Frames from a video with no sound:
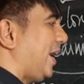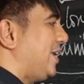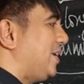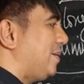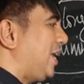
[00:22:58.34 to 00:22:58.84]

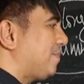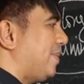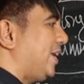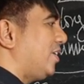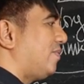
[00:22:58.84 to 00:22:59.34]
And not
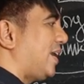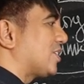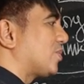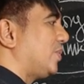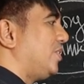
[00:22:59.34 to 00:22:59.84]
many of
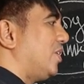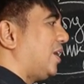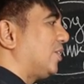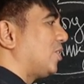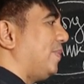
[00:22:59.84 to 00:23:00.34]
us would
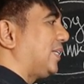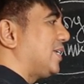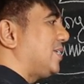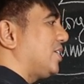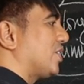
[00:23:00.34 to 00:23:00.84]
know how to make
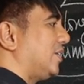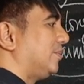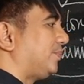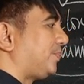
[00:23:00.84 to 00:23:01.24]
decision.